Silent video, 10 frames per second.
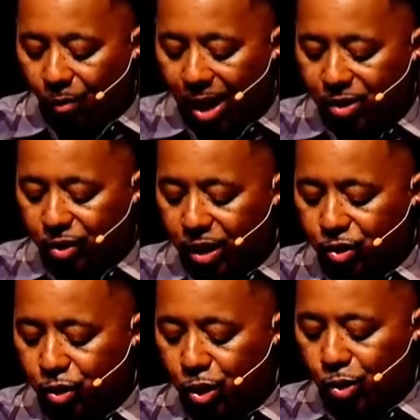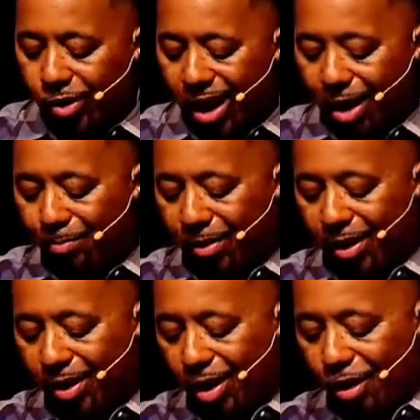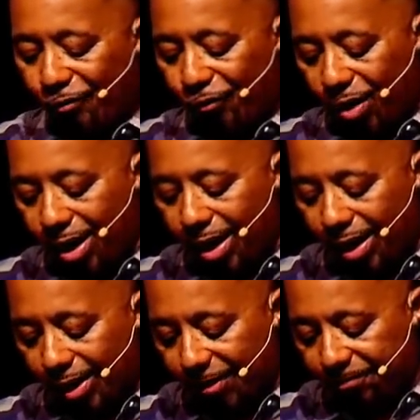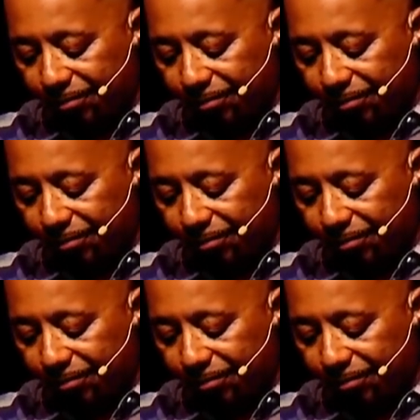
Watch this, do not be afraid.